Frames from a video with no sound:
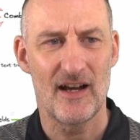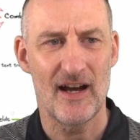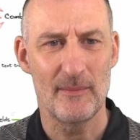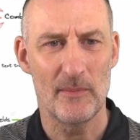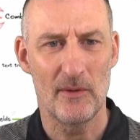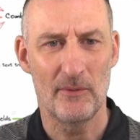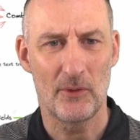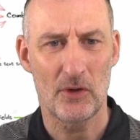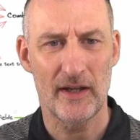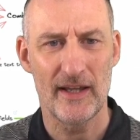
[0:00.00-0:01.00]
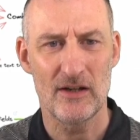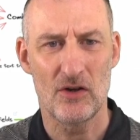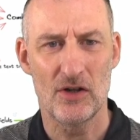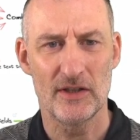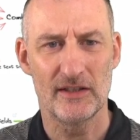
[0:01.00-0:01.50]
I'm working
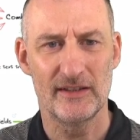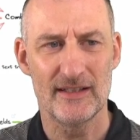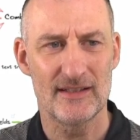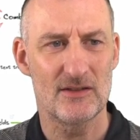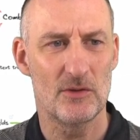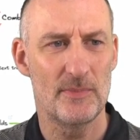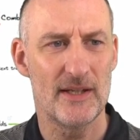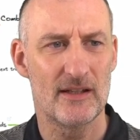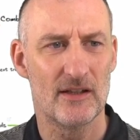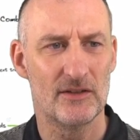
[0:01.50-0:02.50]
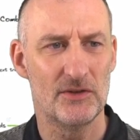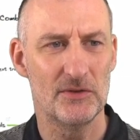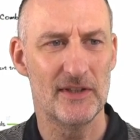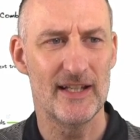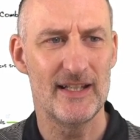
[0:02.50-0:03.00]
on this topic
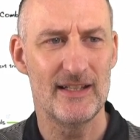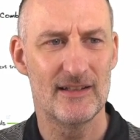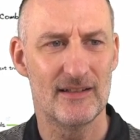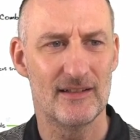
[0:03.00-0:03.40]
today,